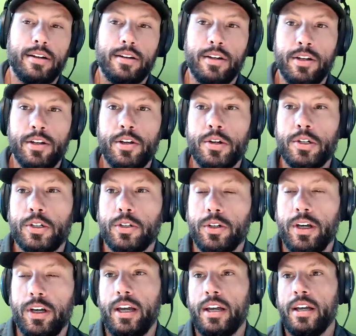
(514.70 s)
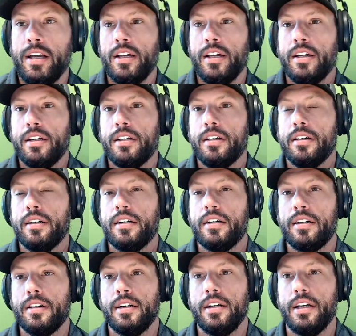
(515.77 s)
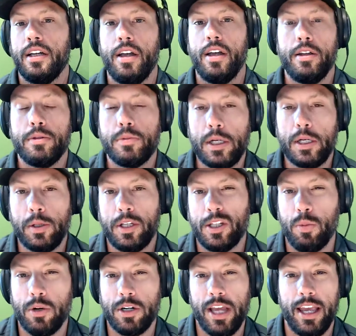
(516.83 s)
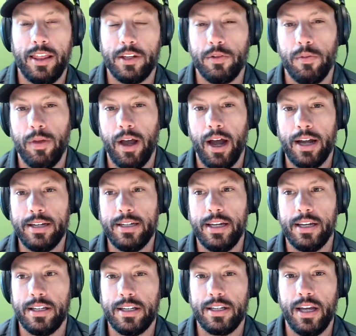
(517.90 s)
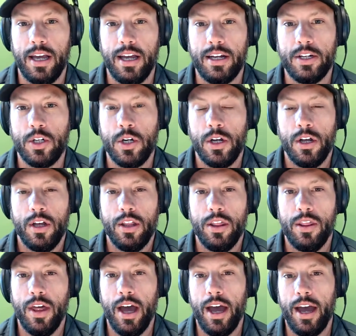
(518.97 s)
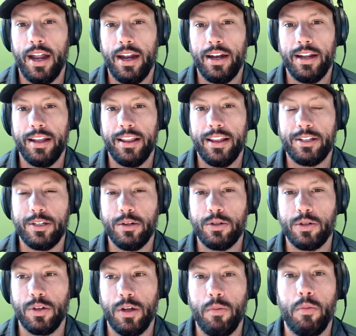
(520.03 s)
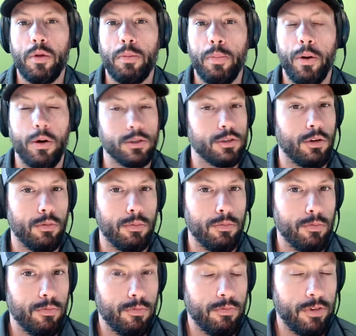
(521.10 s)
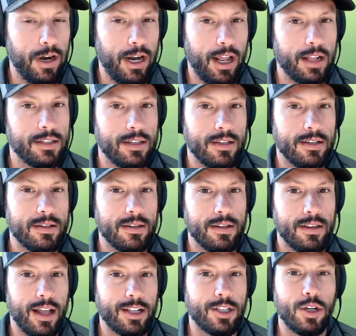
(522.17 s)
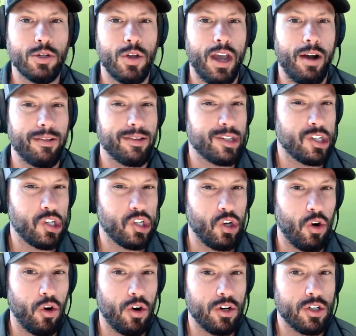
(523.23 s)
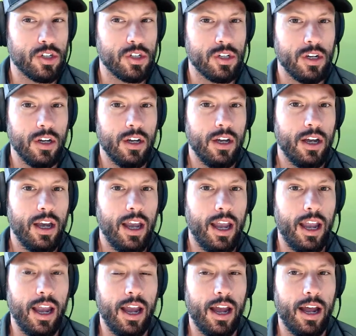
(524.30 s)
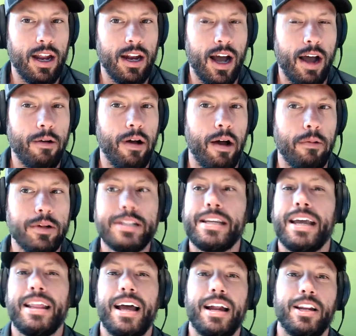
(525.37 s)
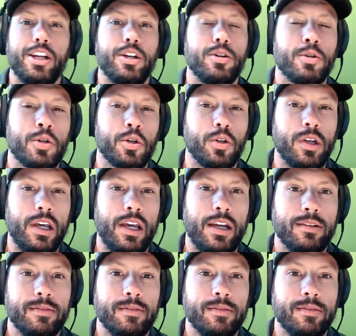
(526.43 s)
usually, especially because we're taking this from the idea stage, that it's usually with personal finances. That's usually how it starts. And I would say that usually